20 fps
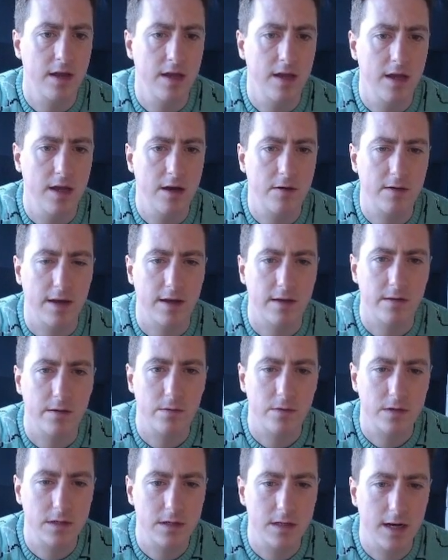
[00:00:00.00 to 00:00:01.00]
Okay, so we're
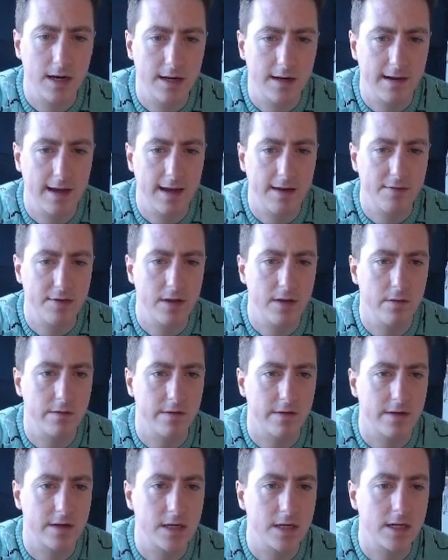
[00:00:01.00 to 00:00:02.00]
starting to have to use
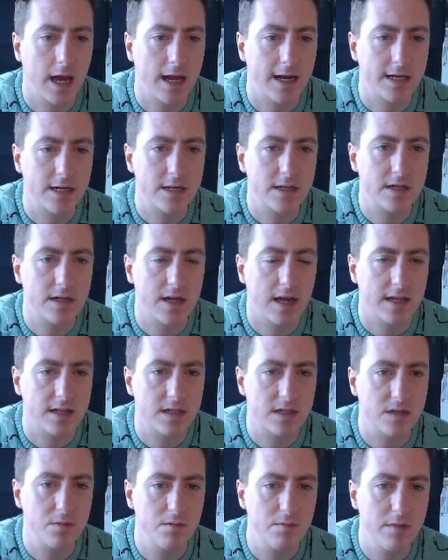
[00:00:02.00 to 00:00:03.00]
a
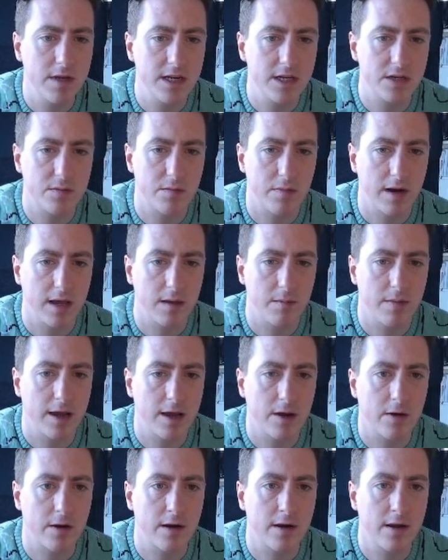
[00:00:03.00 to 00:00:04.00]
smidge of brain
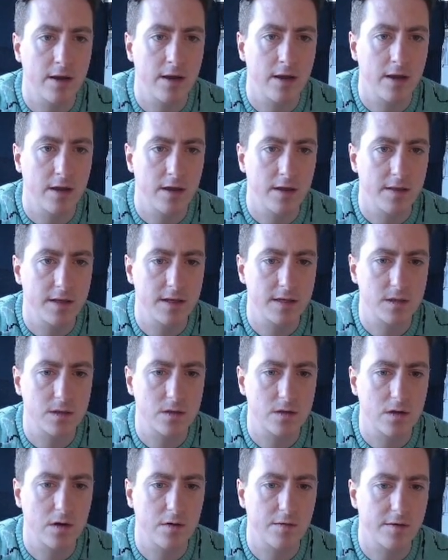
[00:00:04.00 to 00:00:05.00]
power. This is
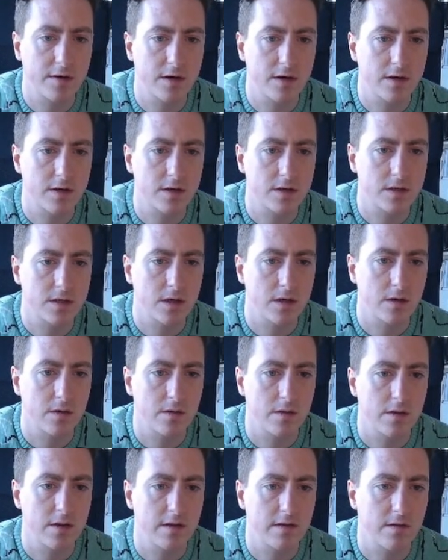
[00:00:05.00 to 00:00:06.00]
covered, so
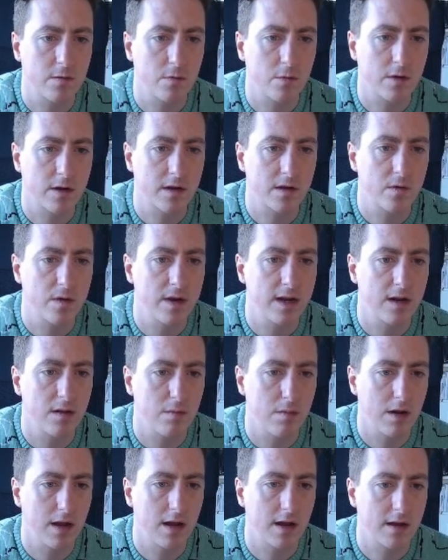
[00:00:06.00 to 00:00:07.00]
this will work. Queen will
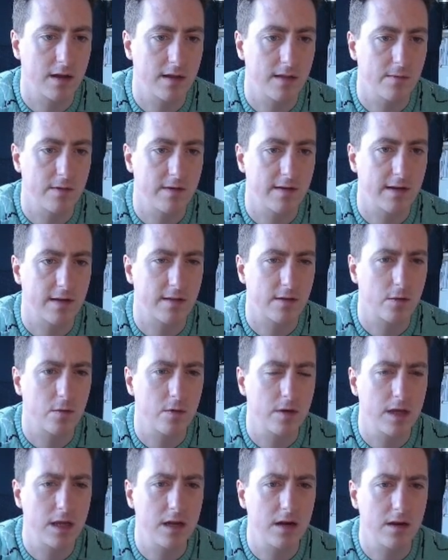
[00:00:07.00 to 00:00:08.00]
block, and then we take the
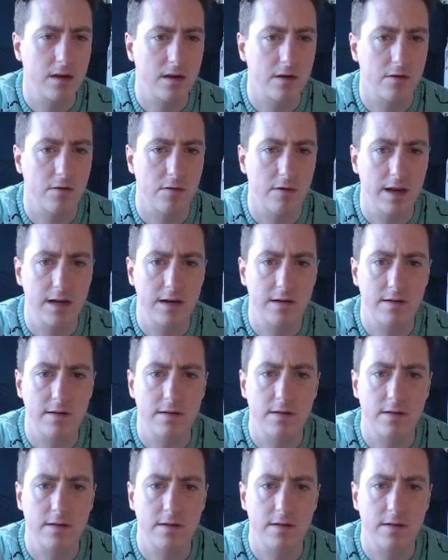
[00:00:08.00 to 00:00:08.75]
queen. Great.